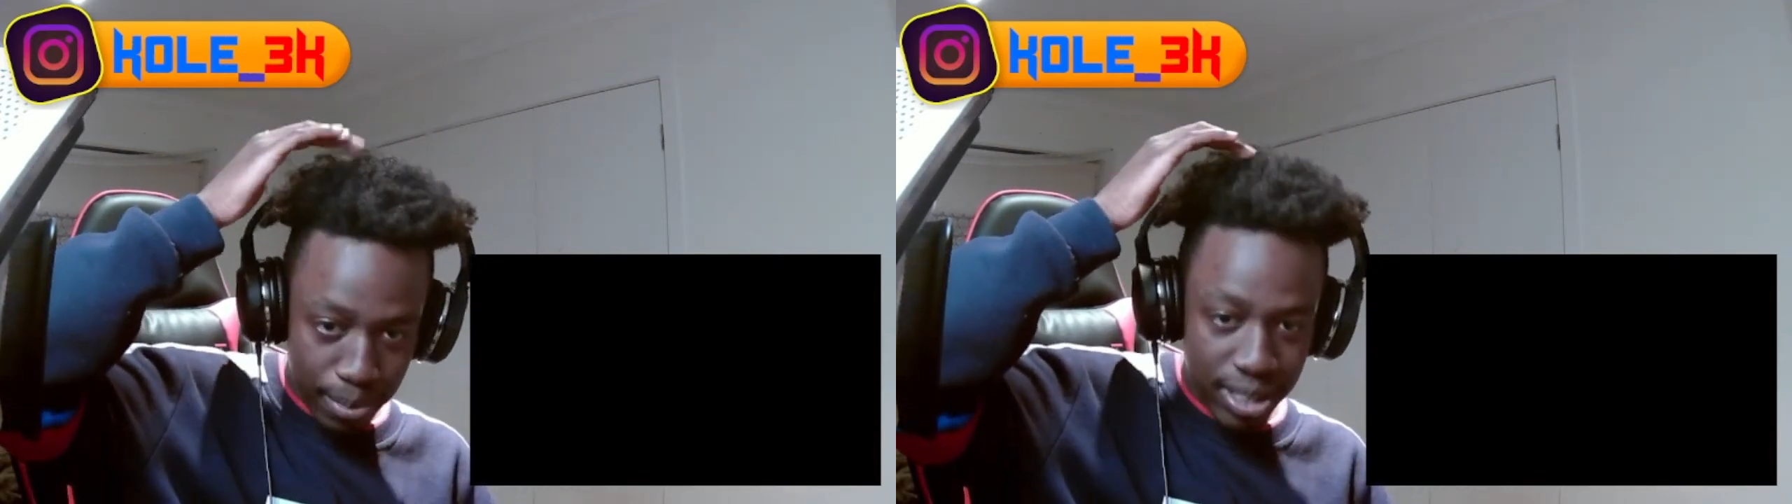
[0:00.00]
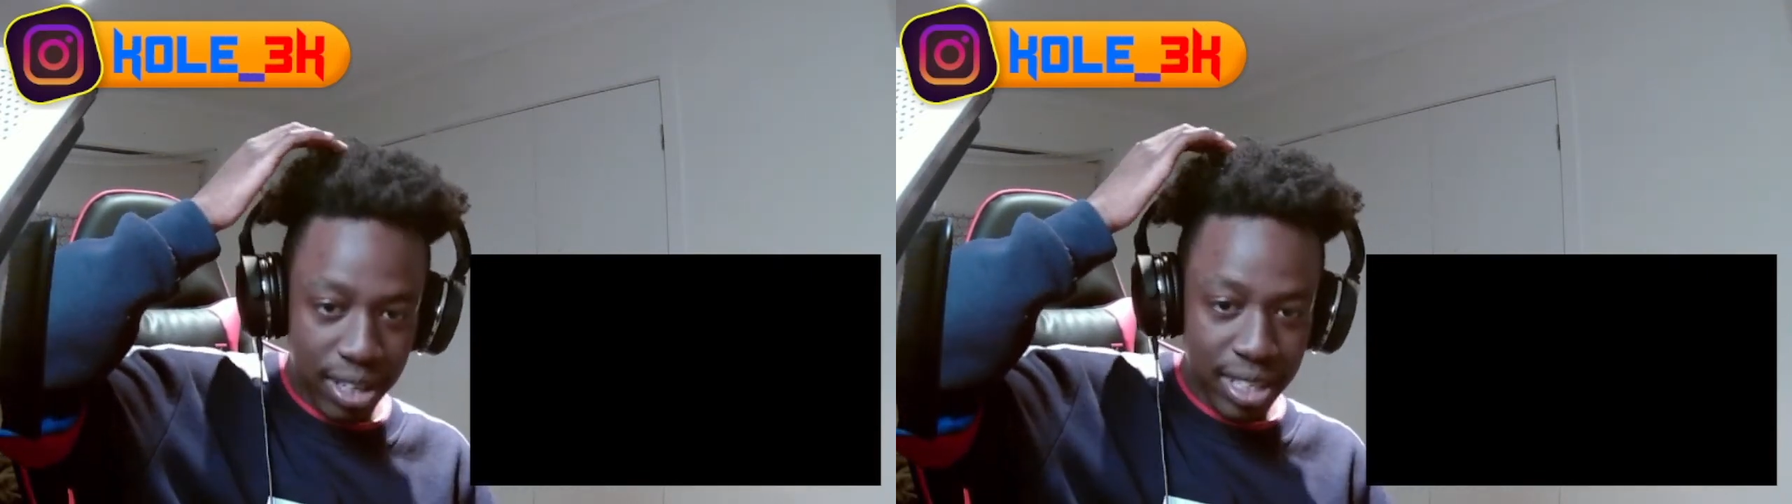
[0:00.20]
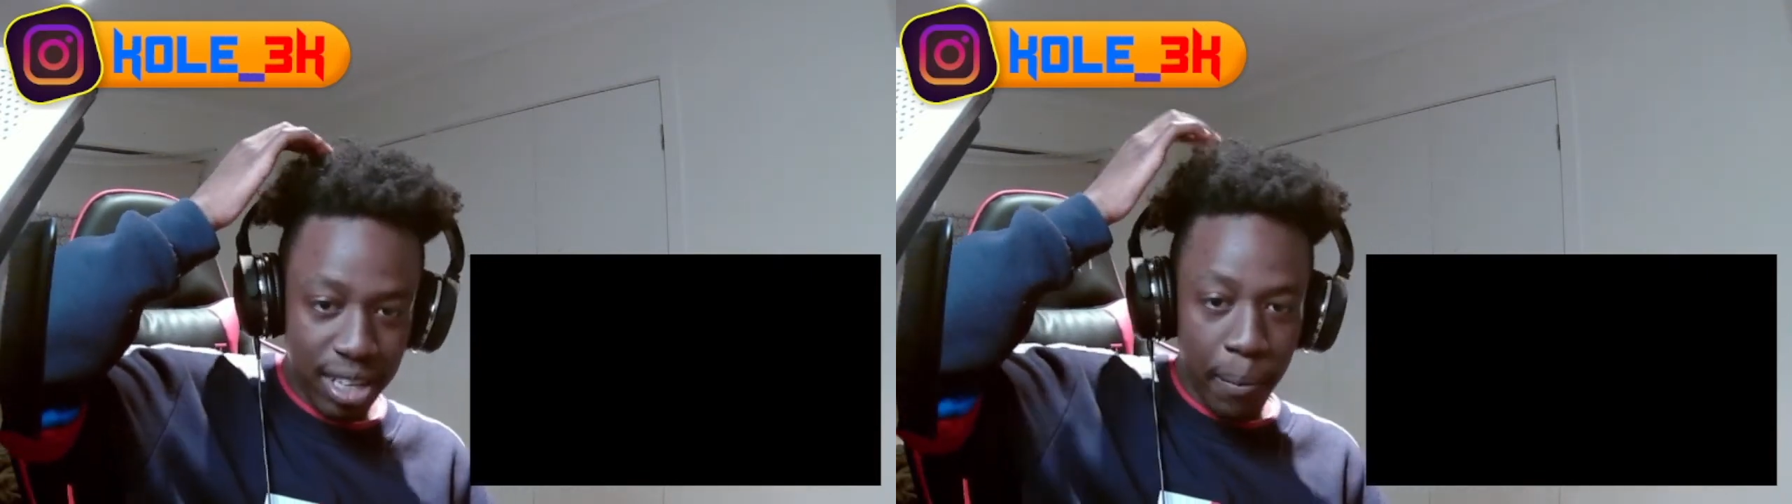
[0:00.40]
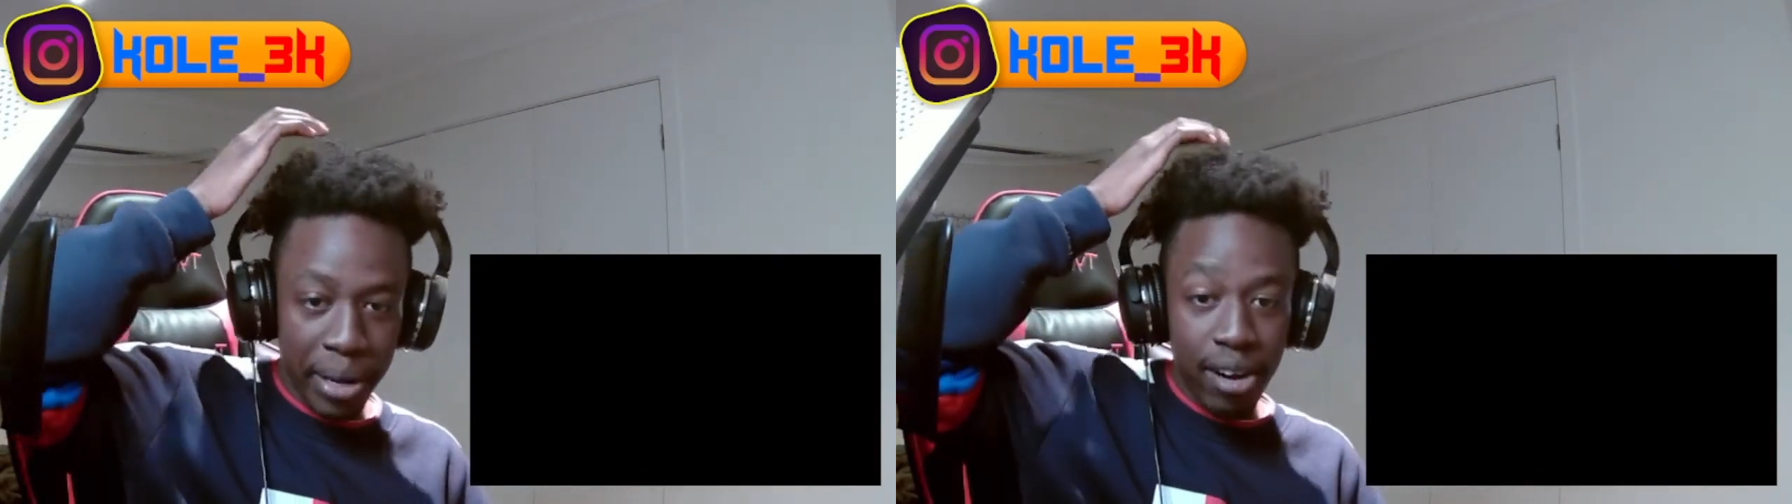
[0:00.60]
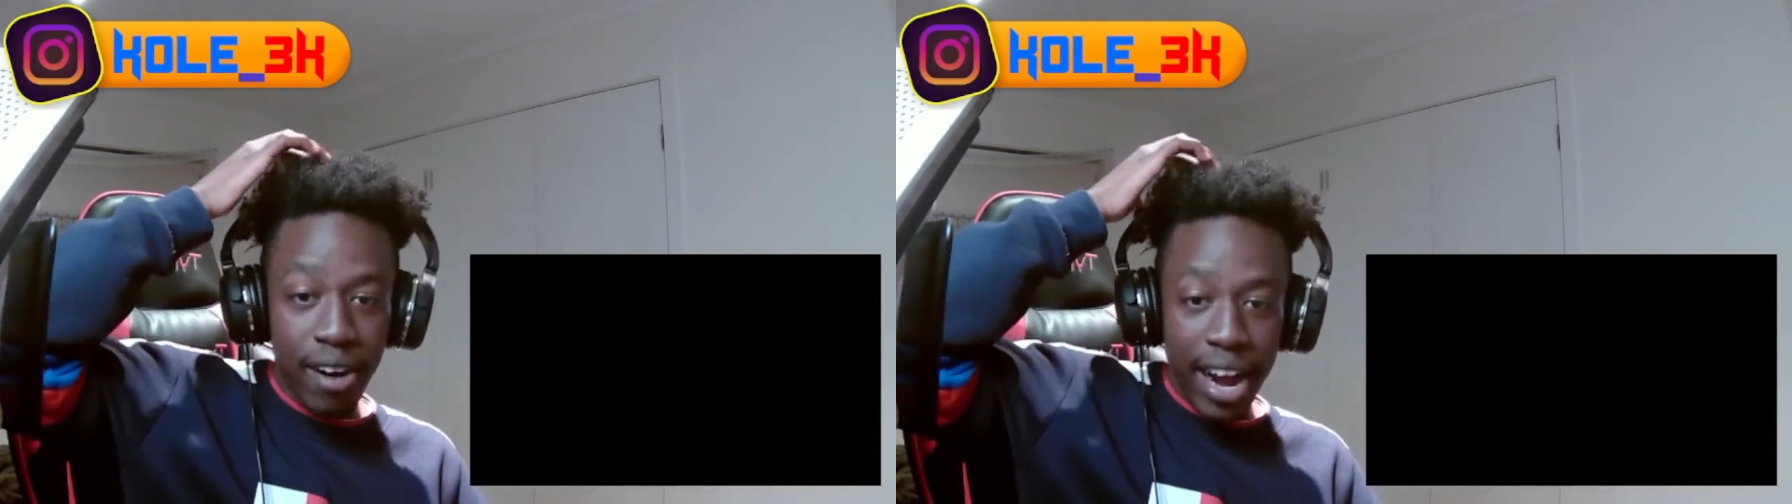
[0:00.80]
with y'all, it's gonna
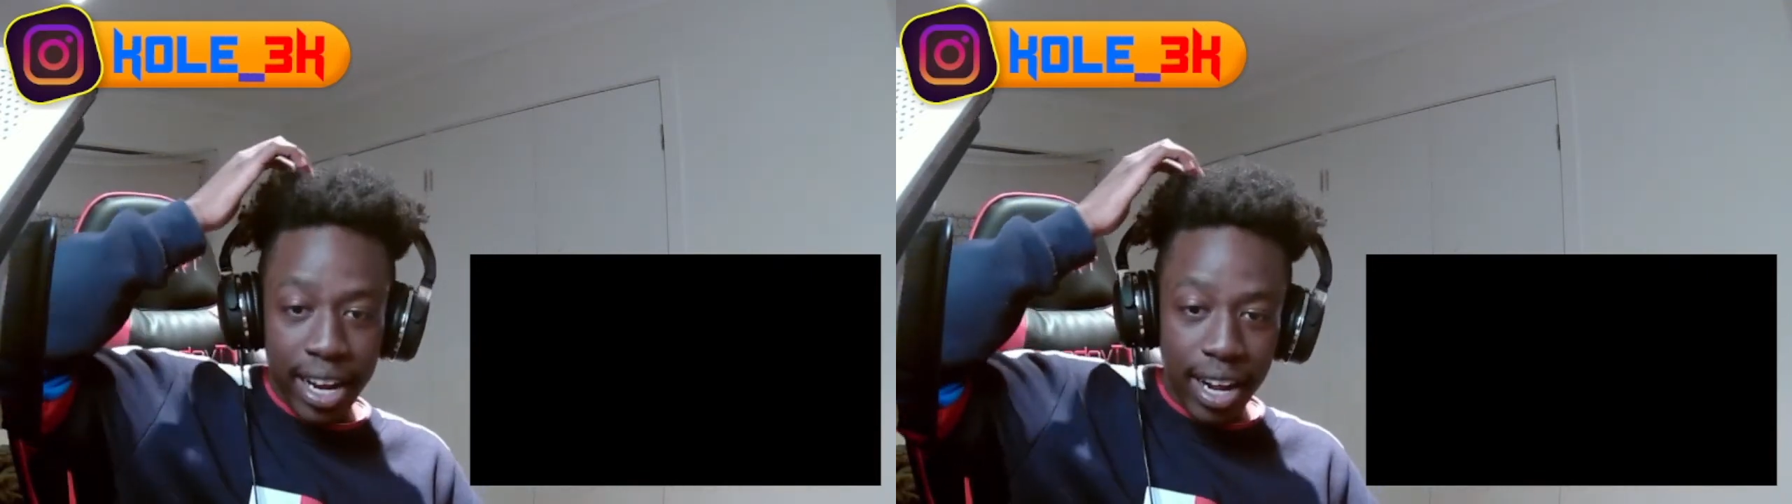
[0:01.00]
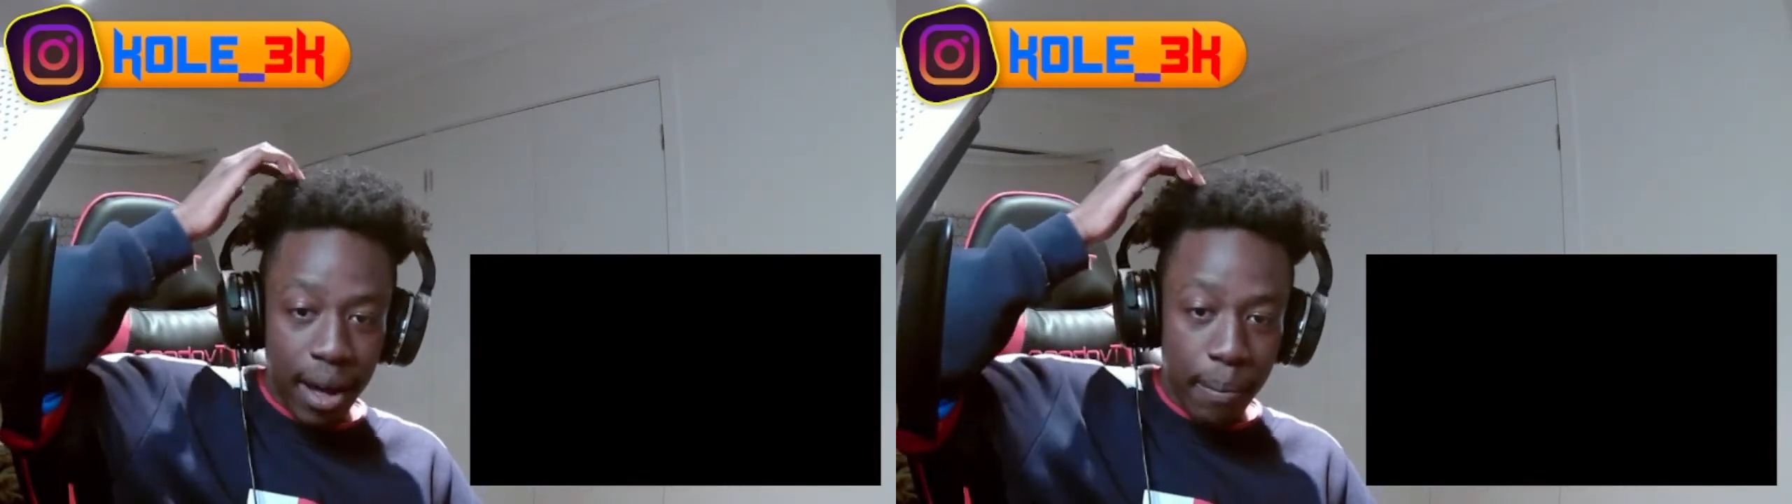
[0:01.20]
be great.